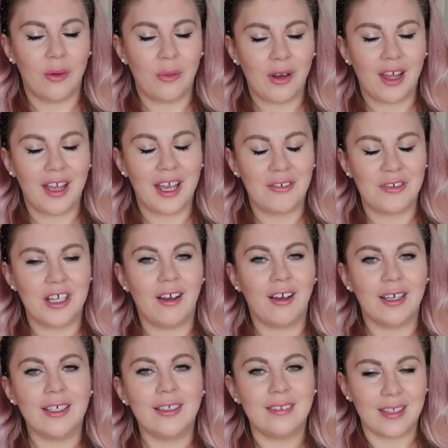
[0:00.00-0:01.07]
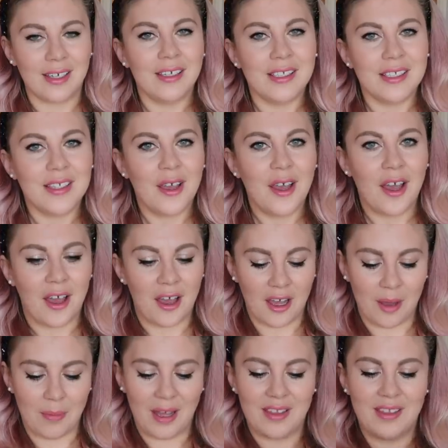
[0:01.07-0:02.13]
will I have to iron this?
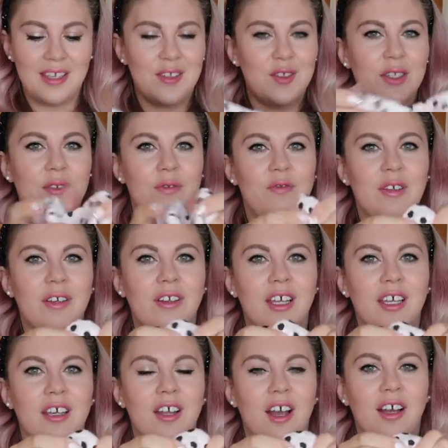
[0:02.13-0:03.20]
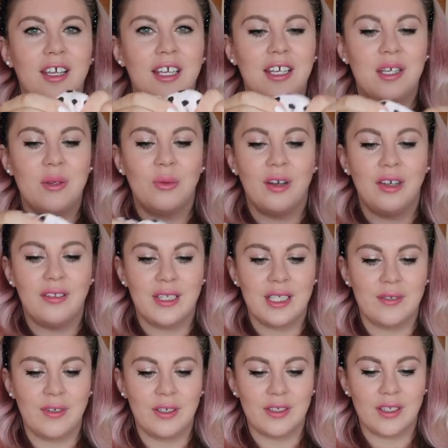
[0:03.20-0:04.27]
Um, and this doesn't feel like an irony one.
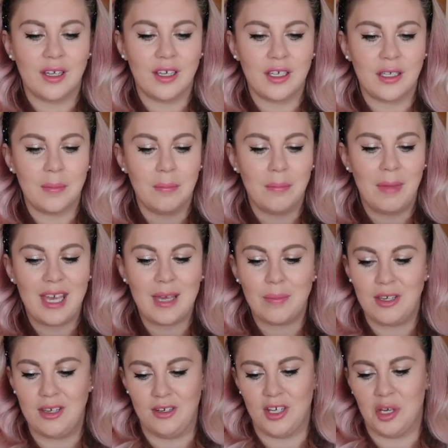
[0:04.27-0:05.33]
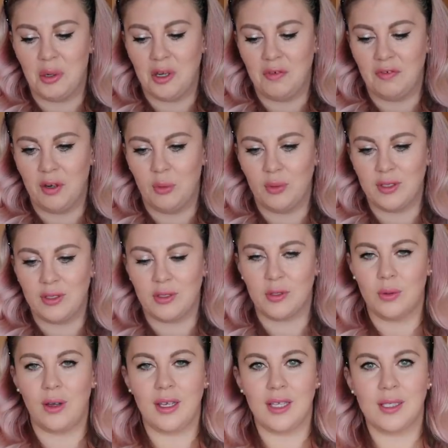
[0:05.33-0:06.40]
This feels like maybe you'd go over it once or
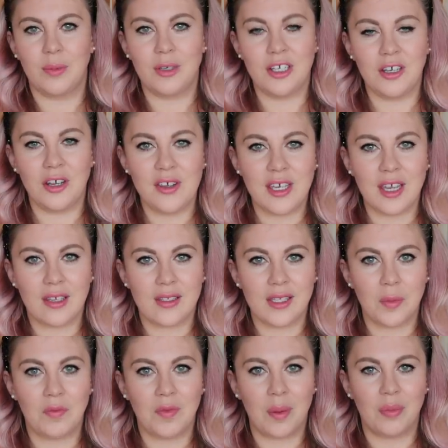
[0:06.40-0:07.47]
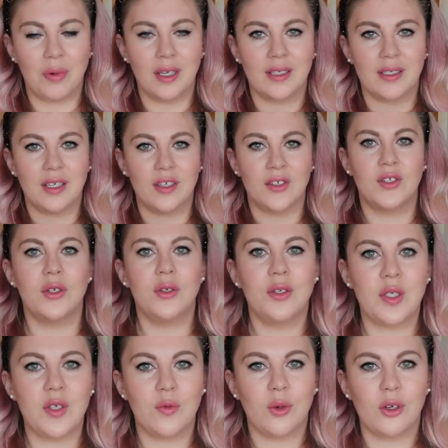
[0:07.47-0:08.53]
twice, but you know, you get some fabrics that as soon
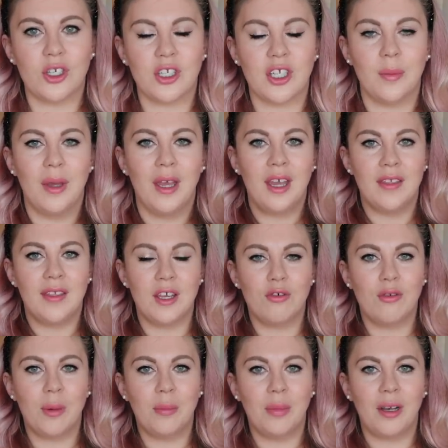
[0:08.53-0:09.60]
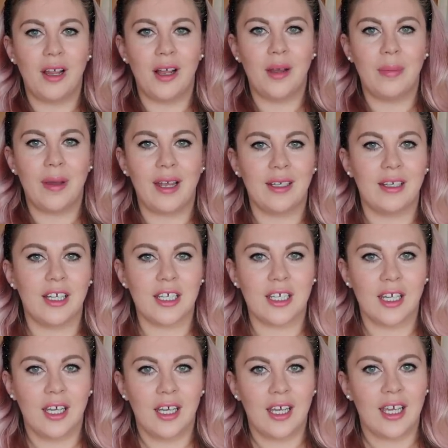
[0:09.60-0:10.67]
as you've washed them they crumple up and
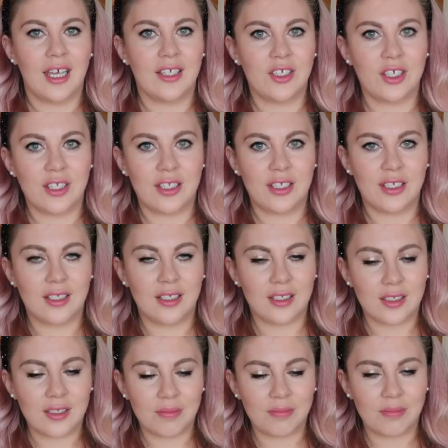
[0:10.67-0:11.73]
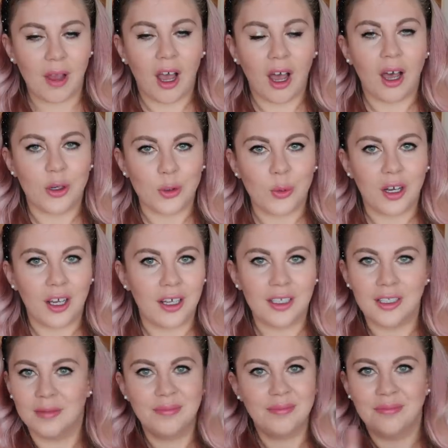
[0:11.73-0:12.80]
like it's just hard
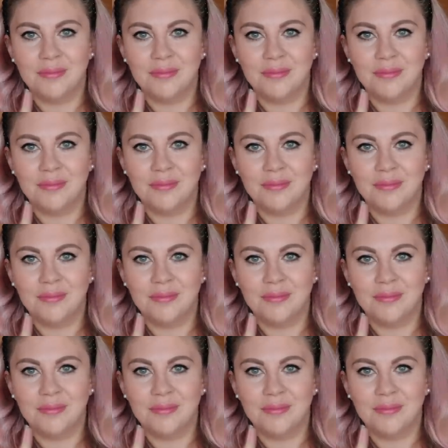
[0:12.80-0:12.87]
work.